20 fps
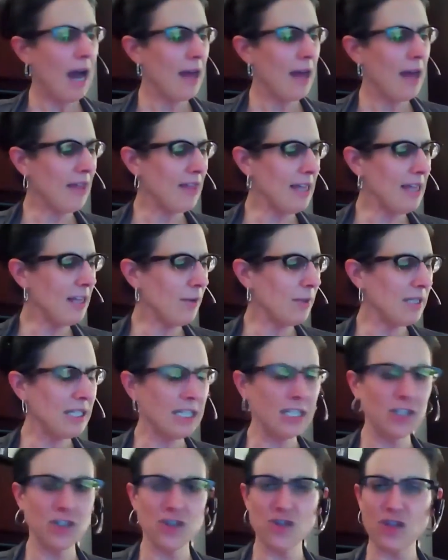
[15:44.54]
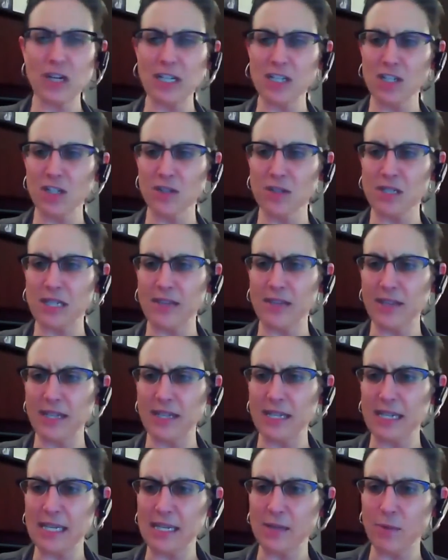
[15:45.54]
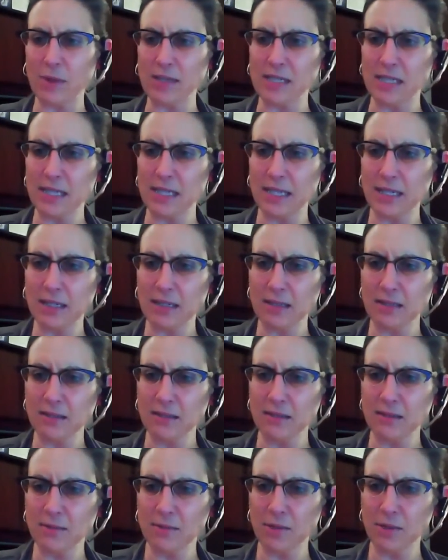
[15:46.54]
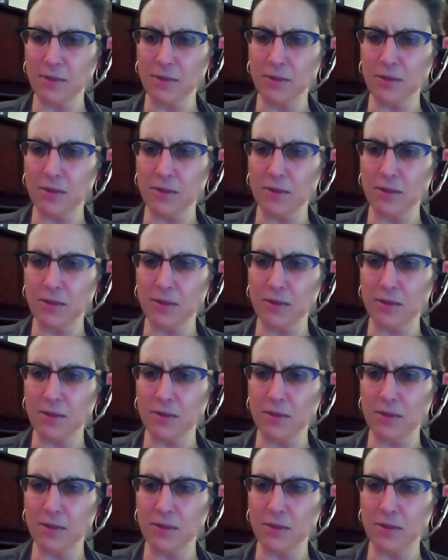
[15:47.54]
I think there was an instructional DVD, wasn't there, Ruth?